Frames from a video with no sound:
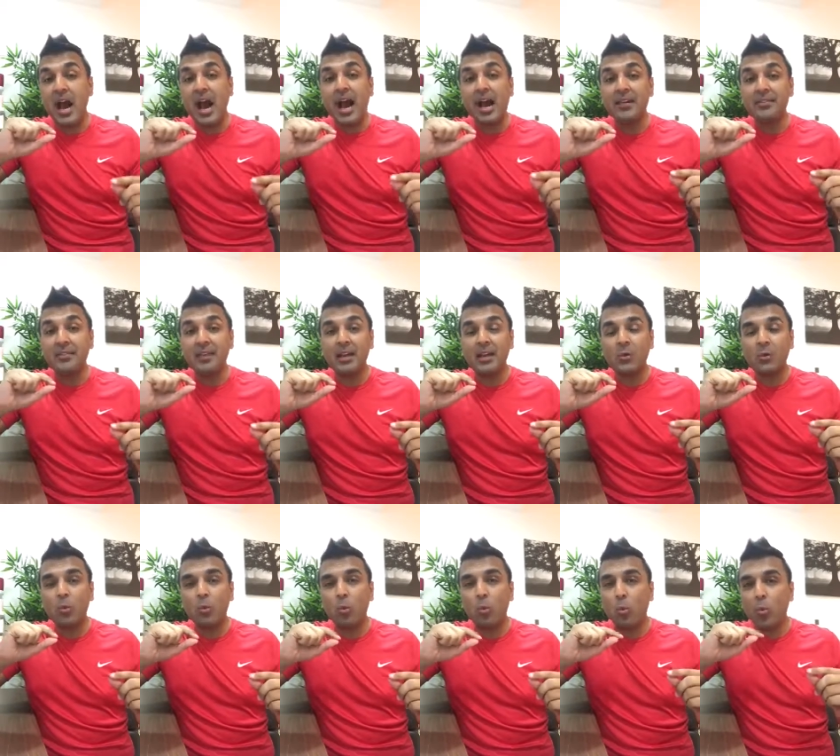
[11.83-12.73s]
I think
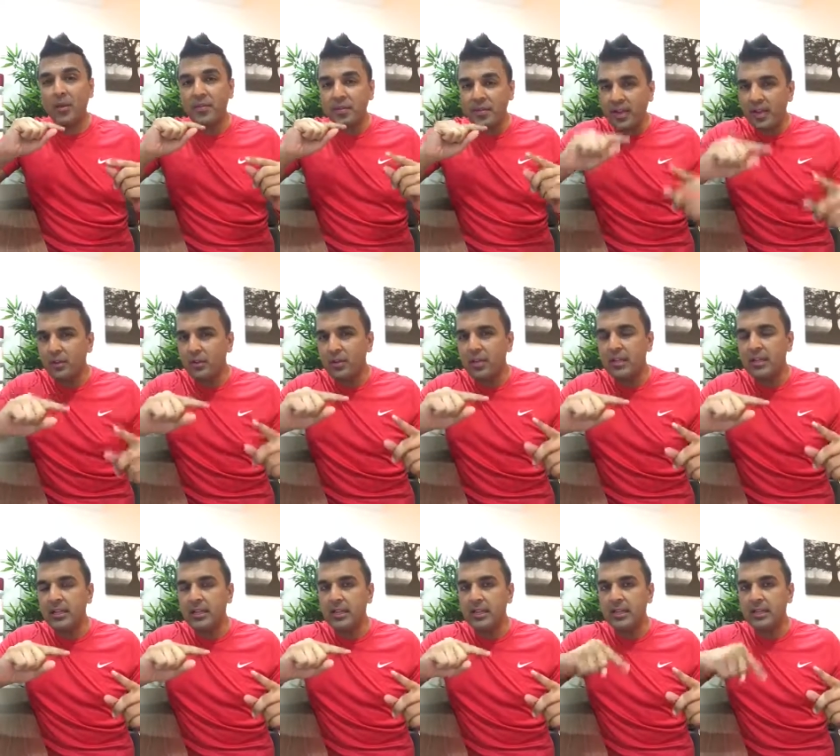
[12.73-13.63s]
what they
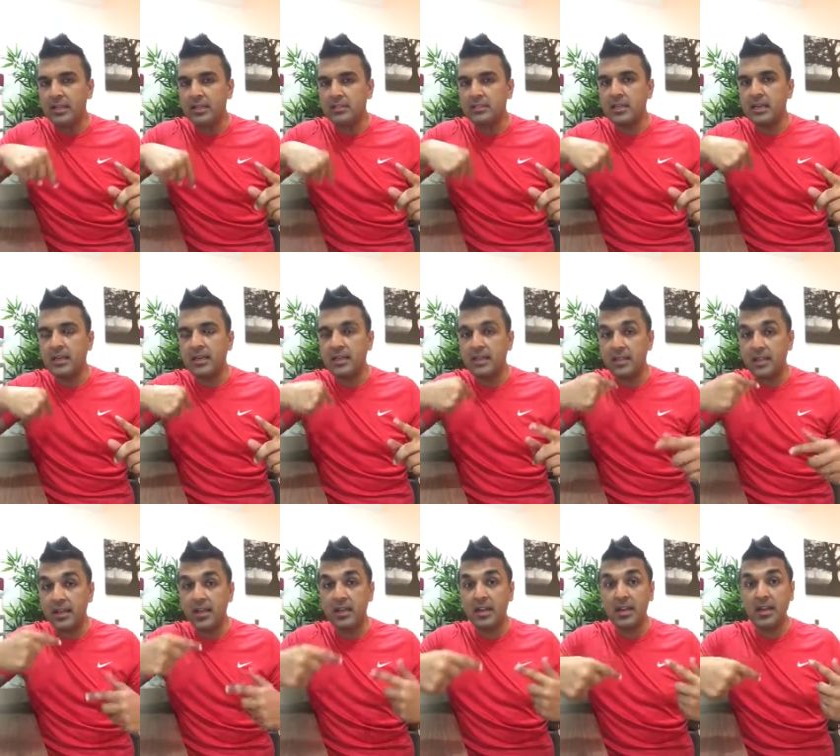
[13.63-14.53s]
really need is
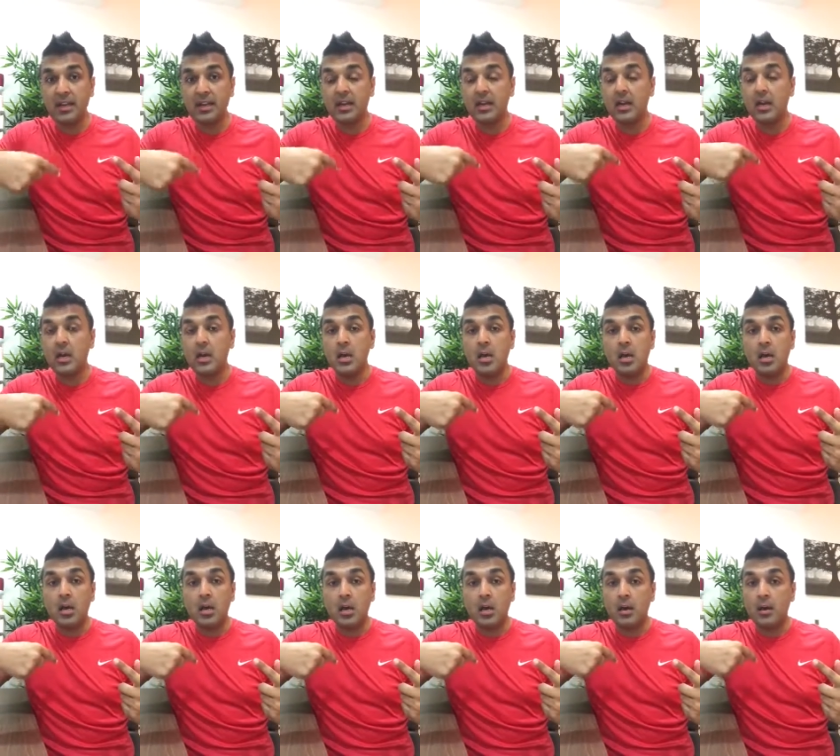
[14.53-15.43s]
they need
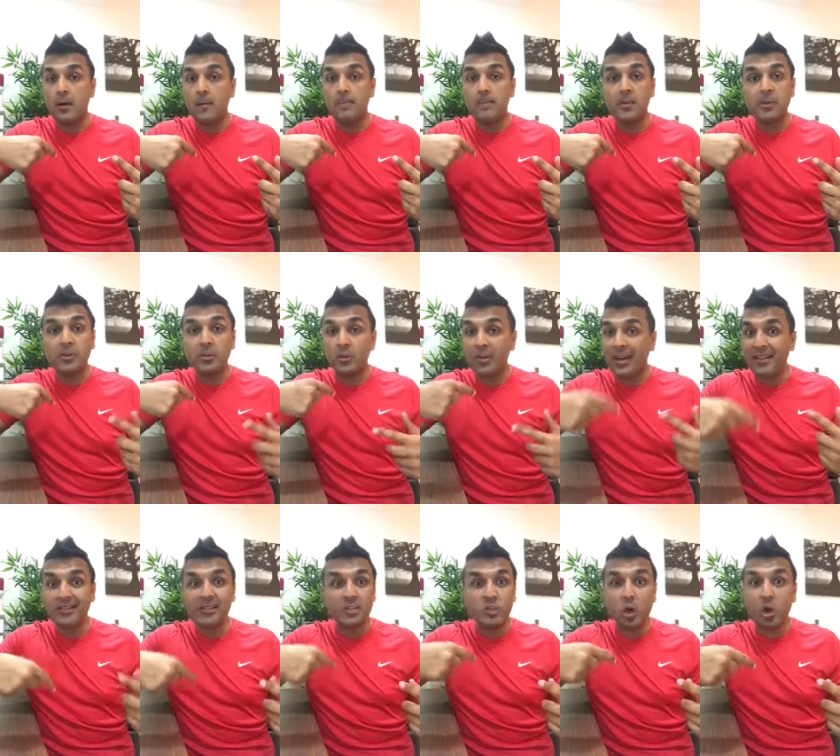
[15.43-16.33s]
uh, to
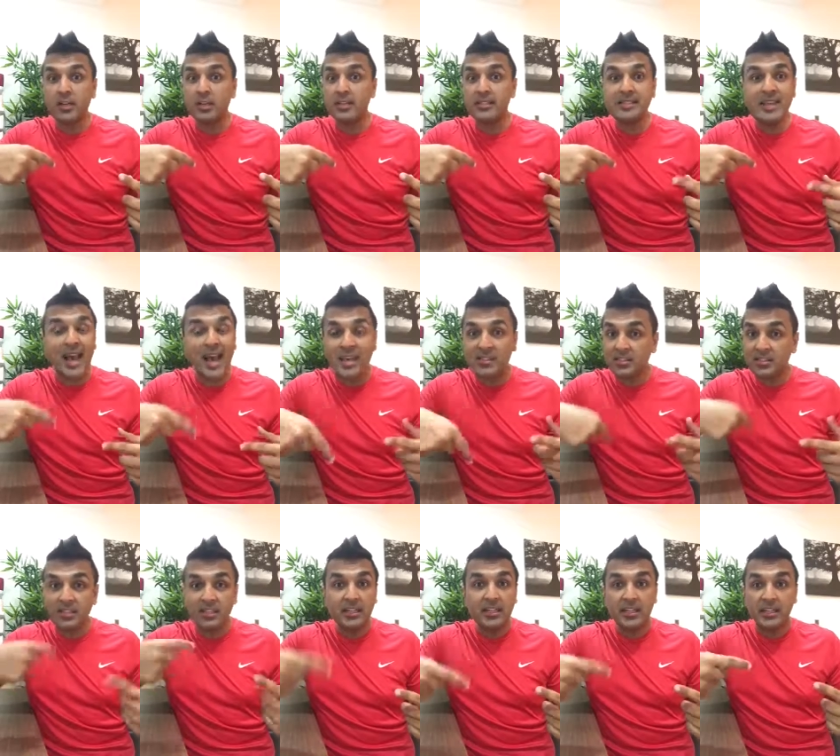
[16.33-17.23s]
get the jockeys as
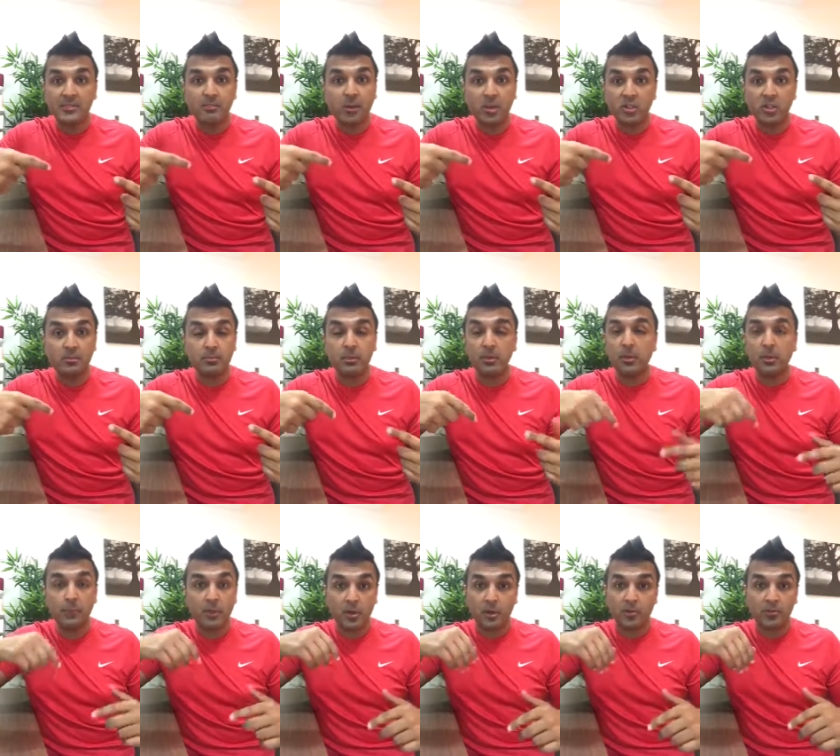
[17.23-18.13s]
early as possible
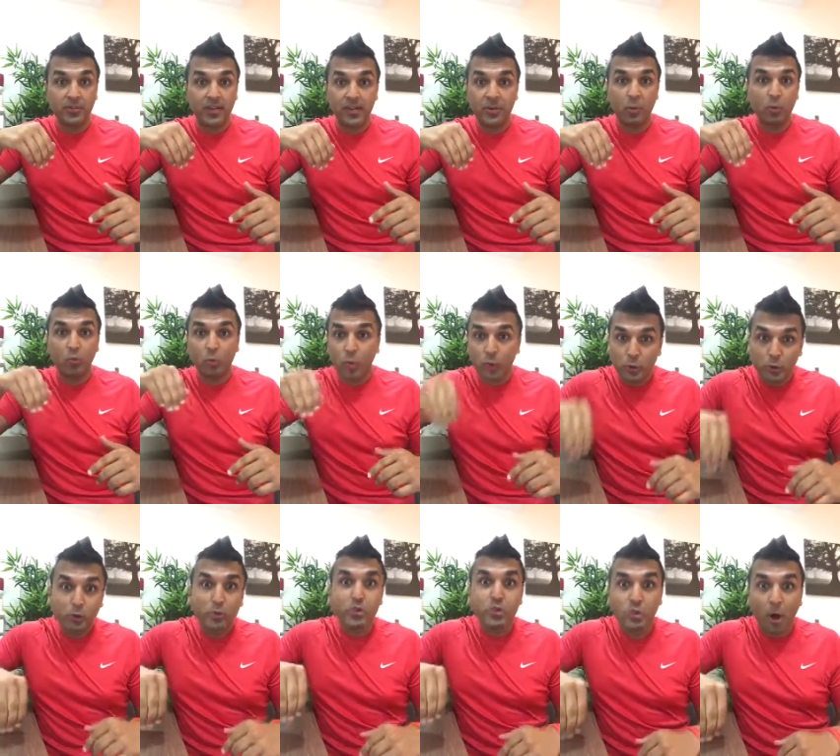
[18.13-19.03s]
because they don't want
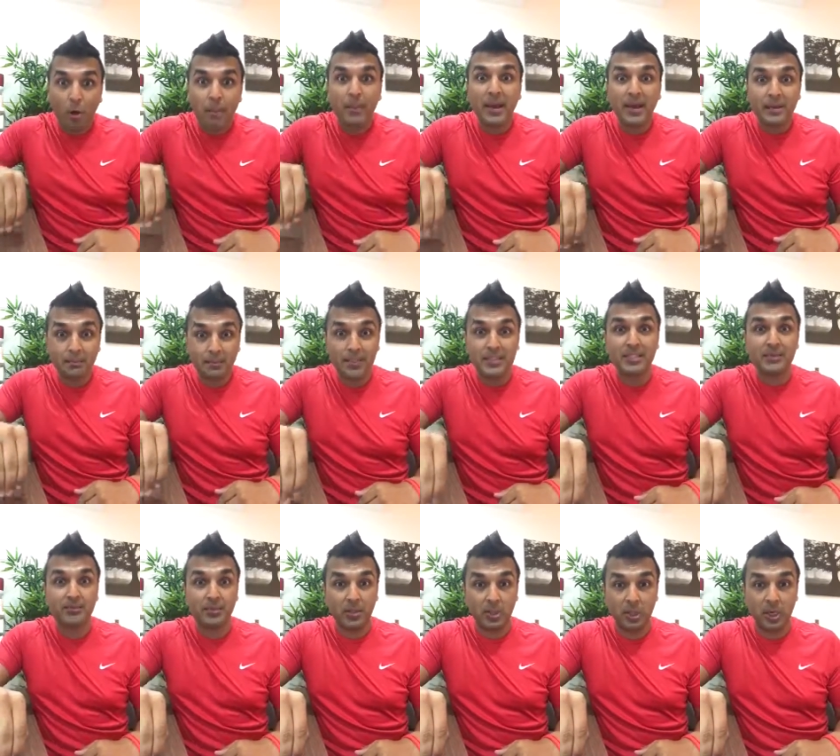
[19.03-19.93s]
to stop at
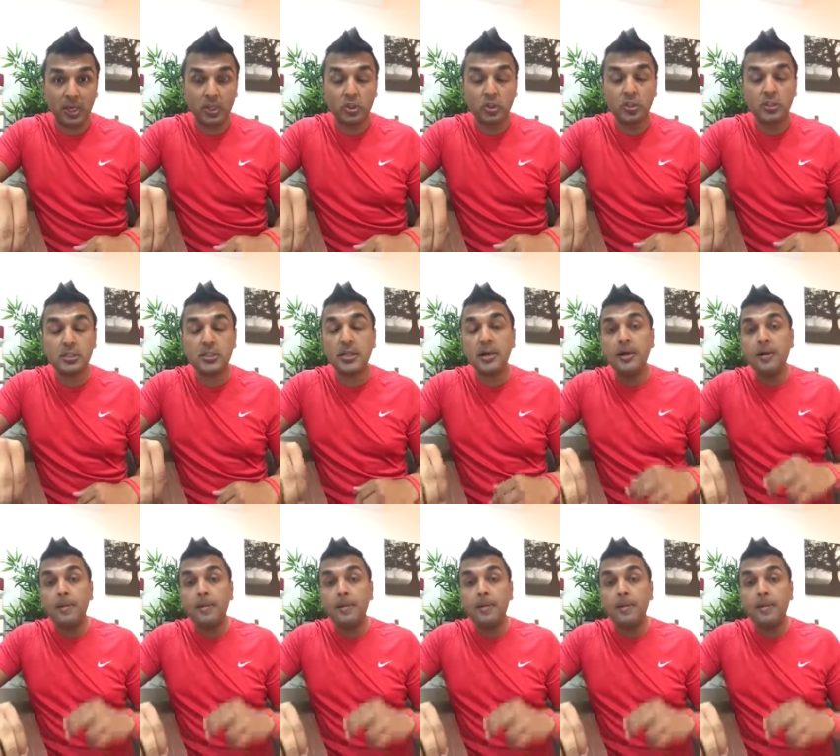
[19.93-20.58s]
multiple locations.